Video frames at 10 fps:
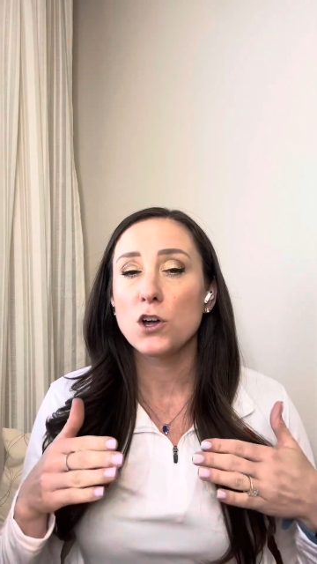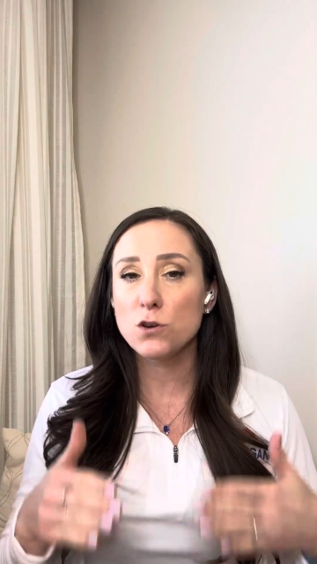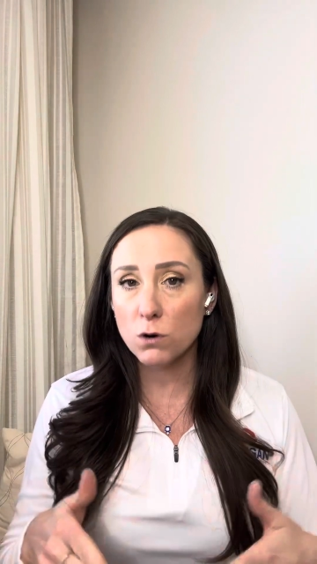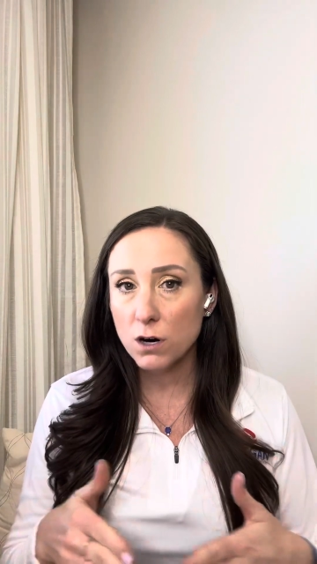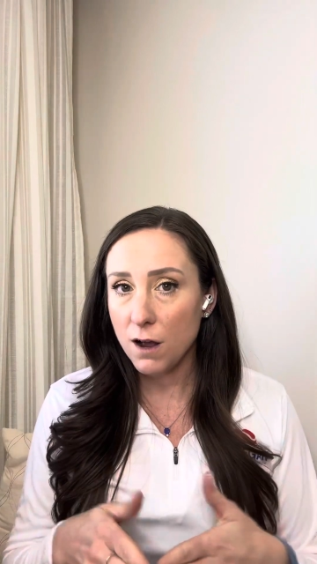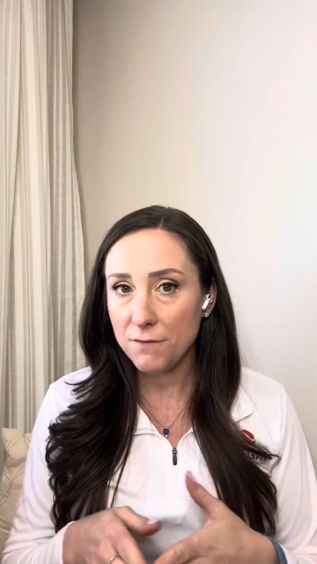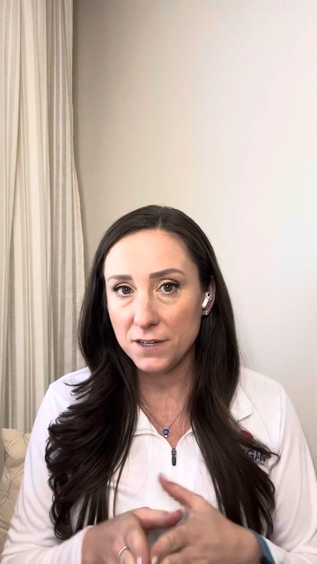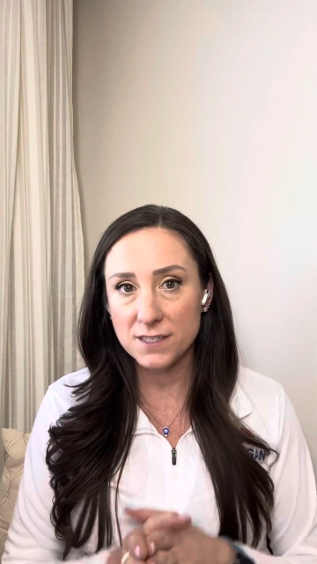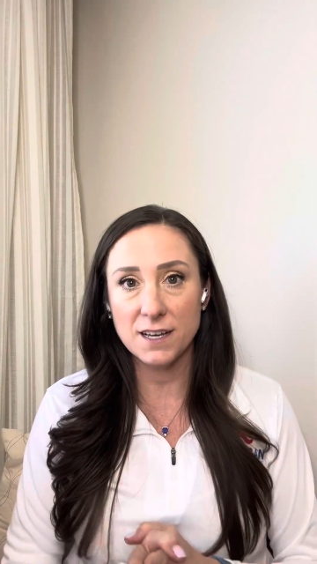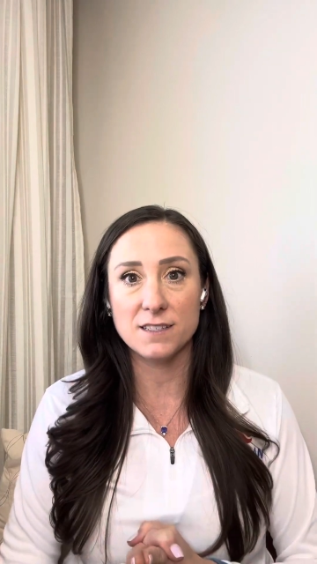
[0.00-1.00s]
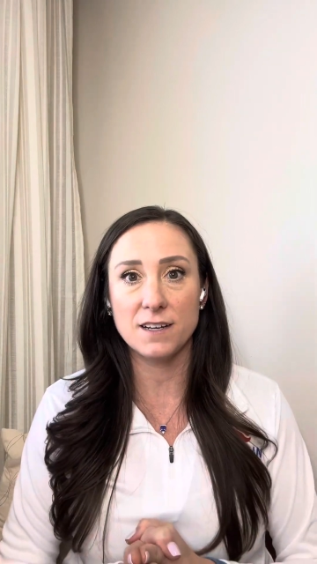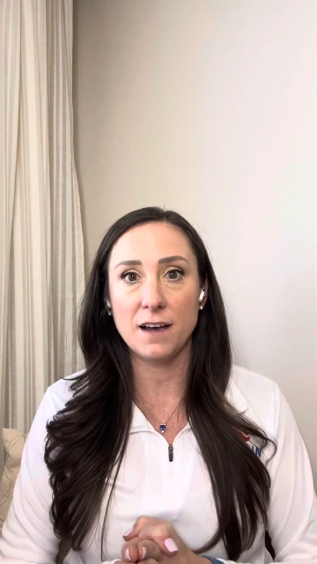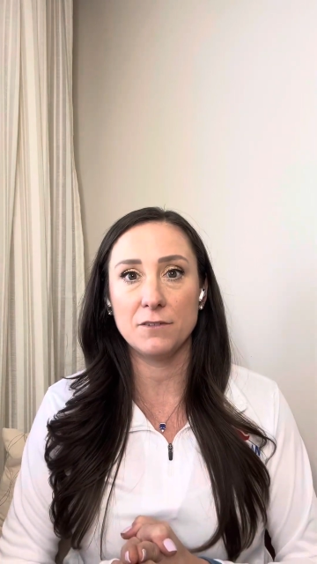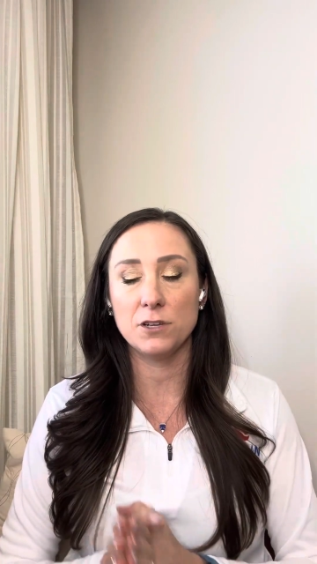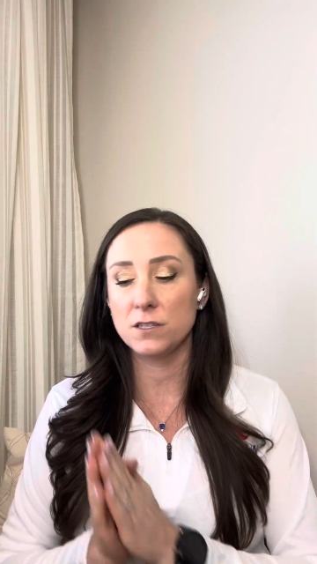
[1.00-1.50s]
your confidence as an
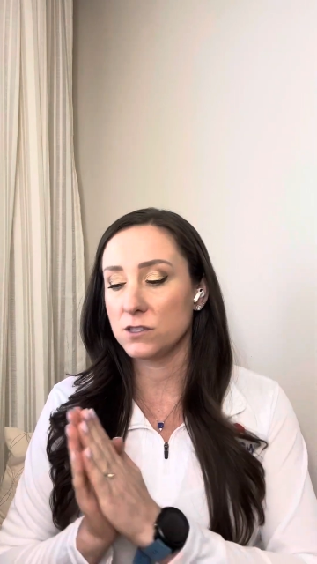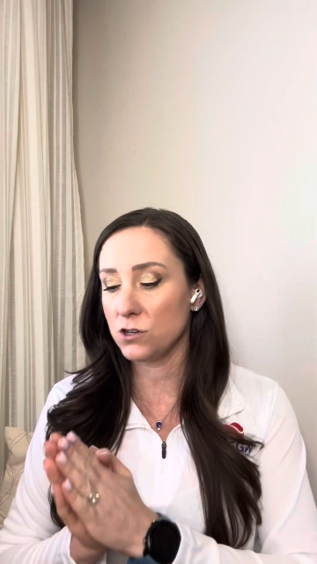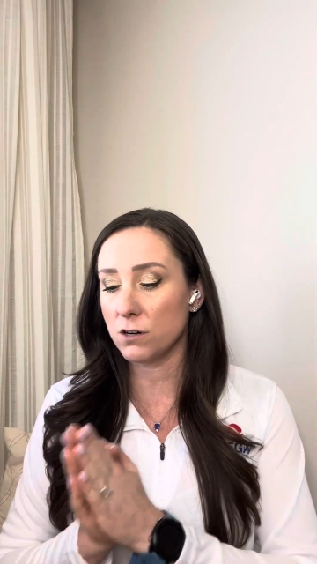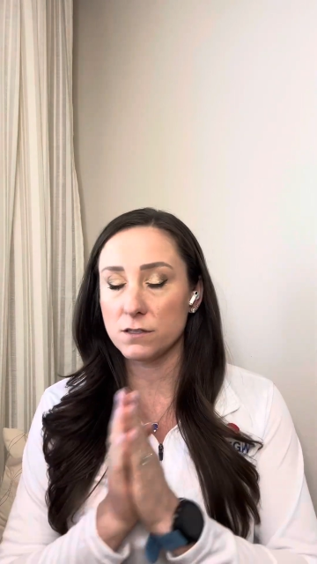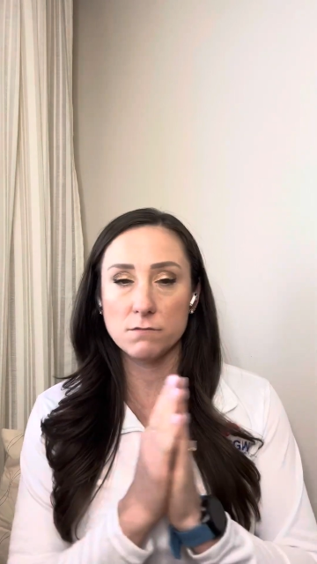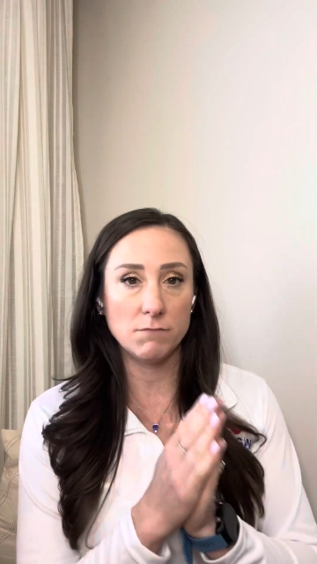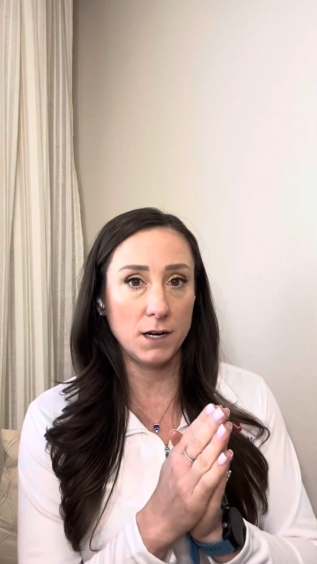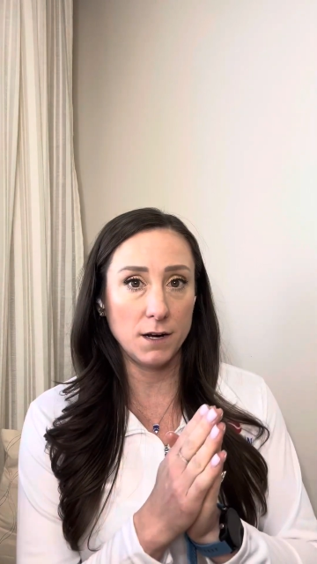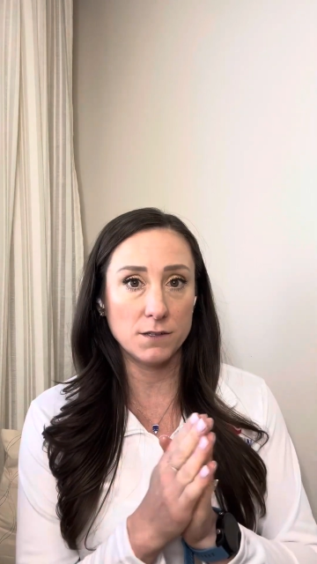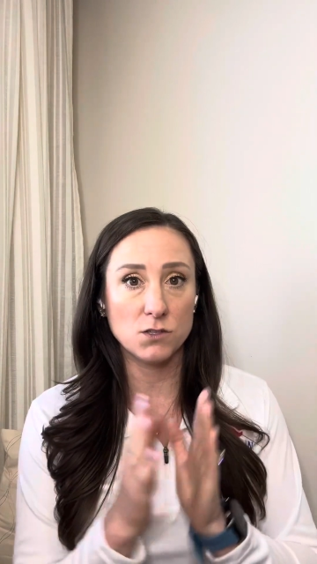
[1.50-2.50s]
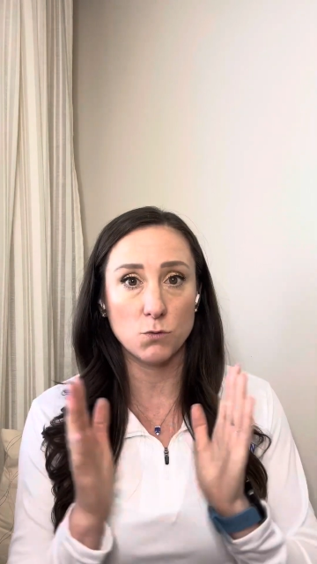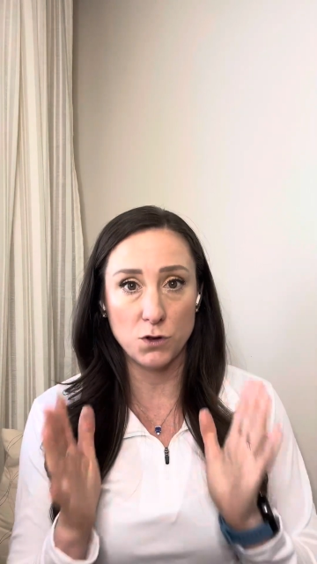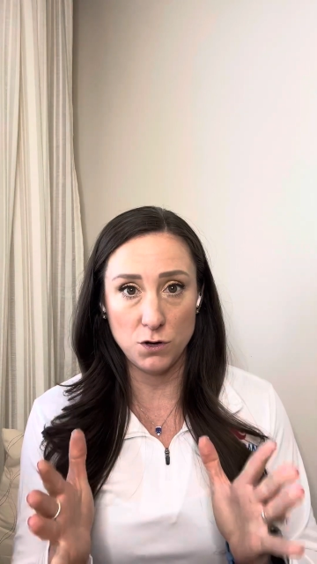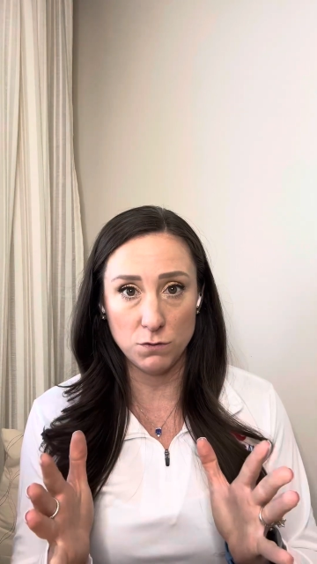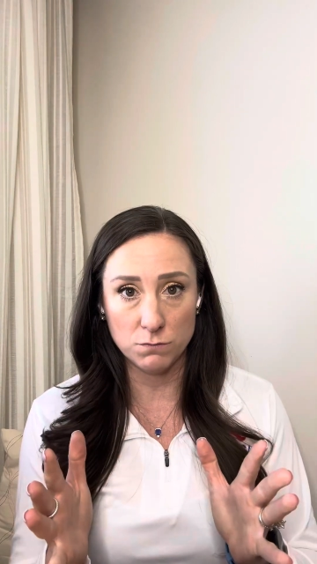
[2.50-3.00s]
athlete starts and ends
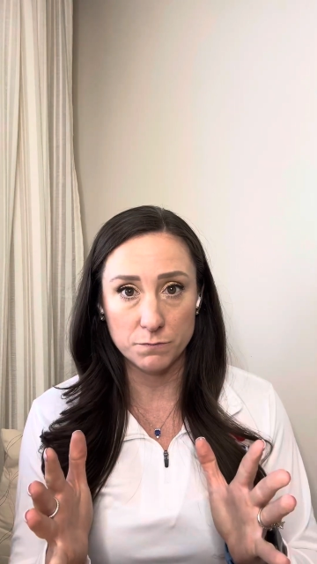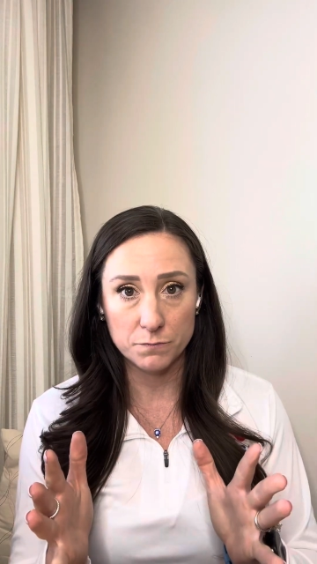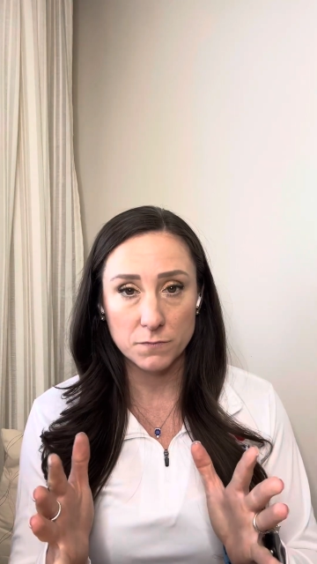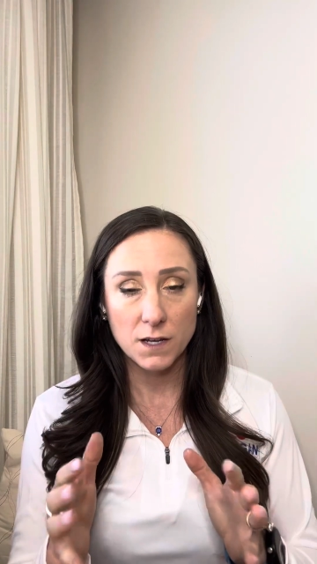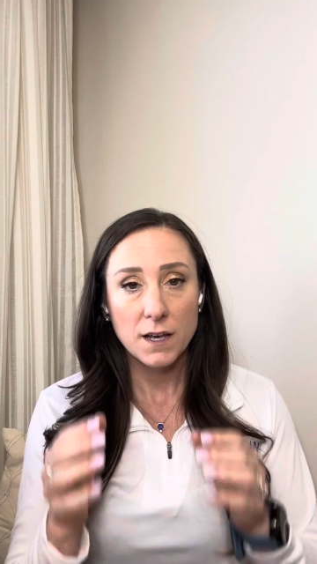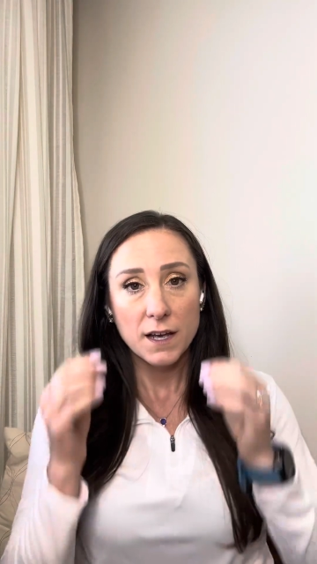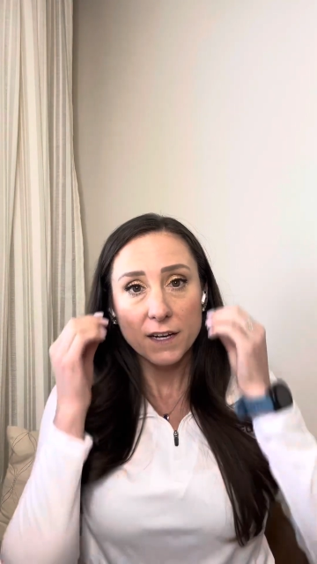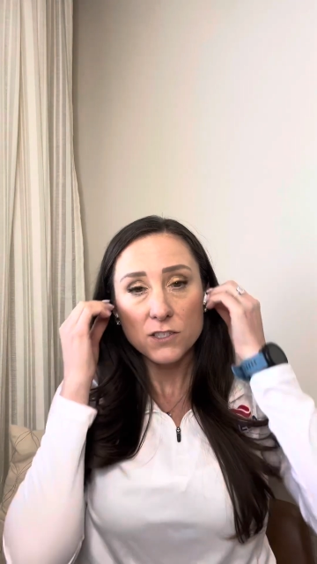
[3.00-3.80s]
with you. It